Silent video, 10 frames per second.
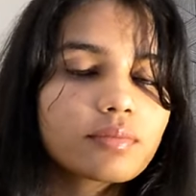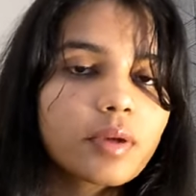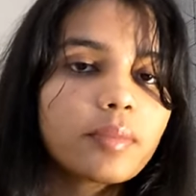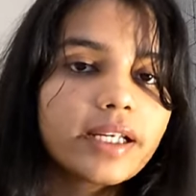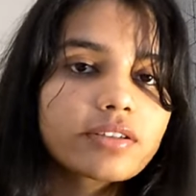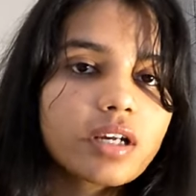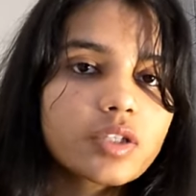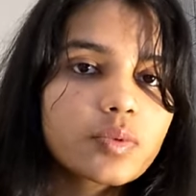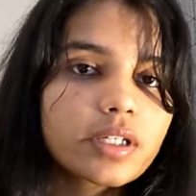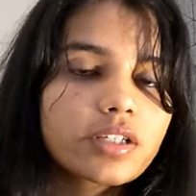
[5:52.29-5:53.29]
public
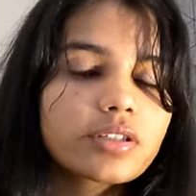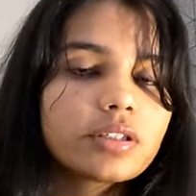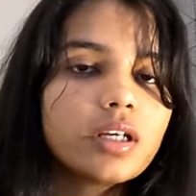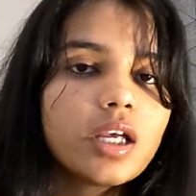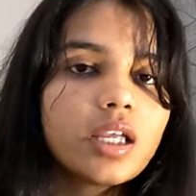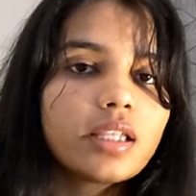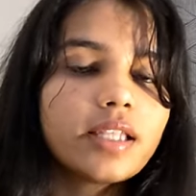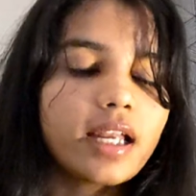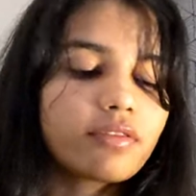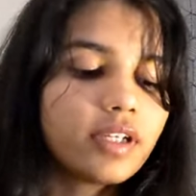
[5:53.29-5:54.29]
transportation
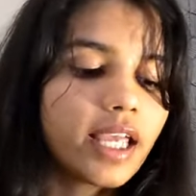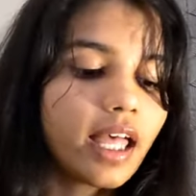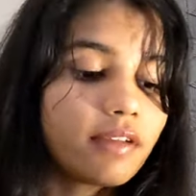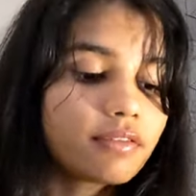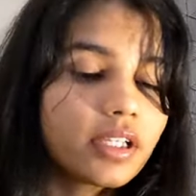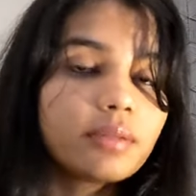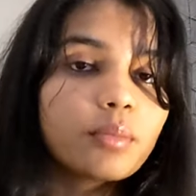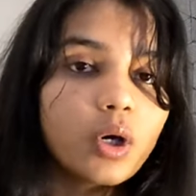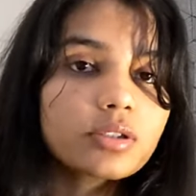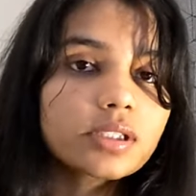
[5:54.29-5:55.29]
that we have
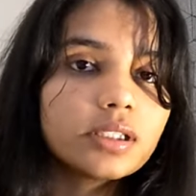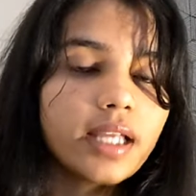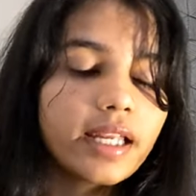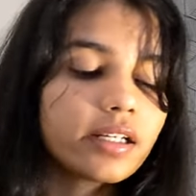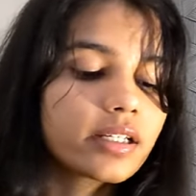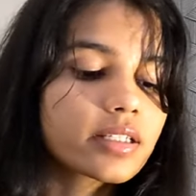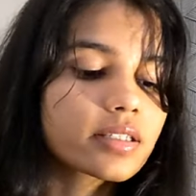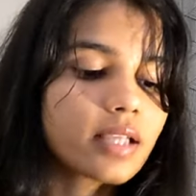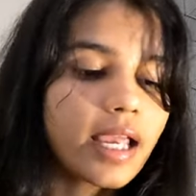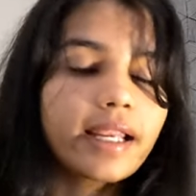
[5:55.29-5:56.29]
in boston and it
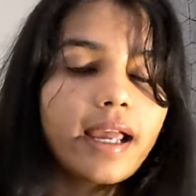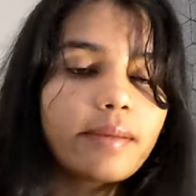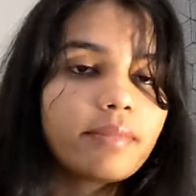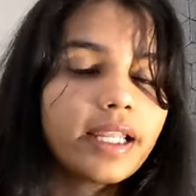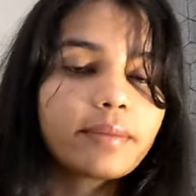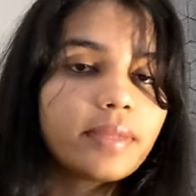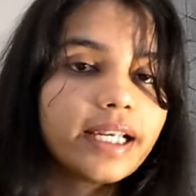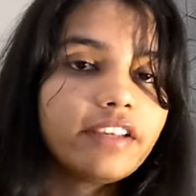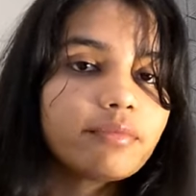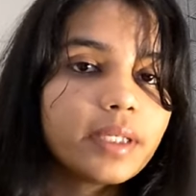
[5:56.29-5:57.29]
is i i like
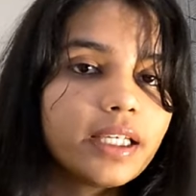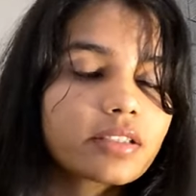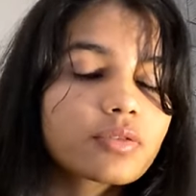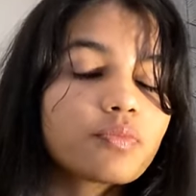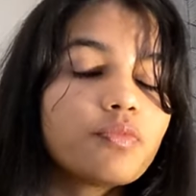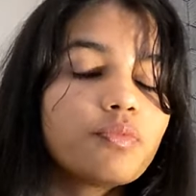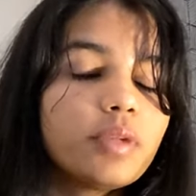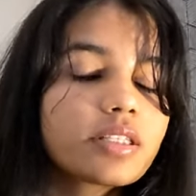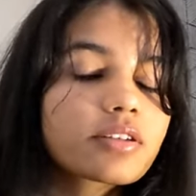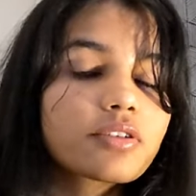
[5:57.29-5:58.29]
believe me it's
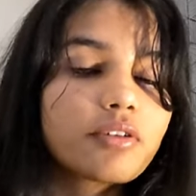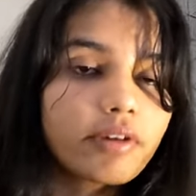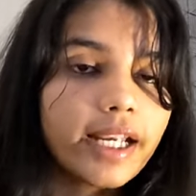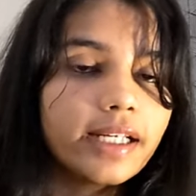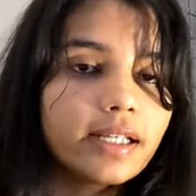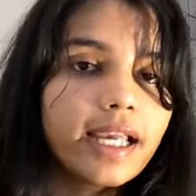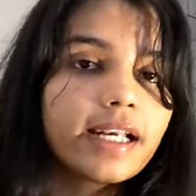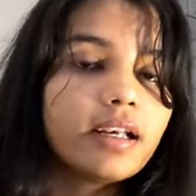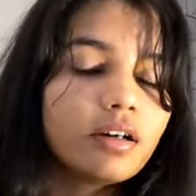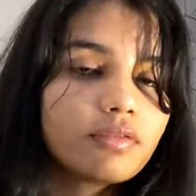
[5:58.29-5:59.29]
it's great i
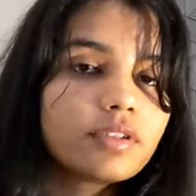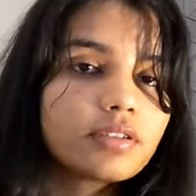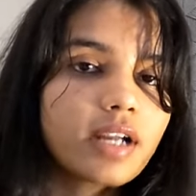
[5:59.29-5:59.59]
love the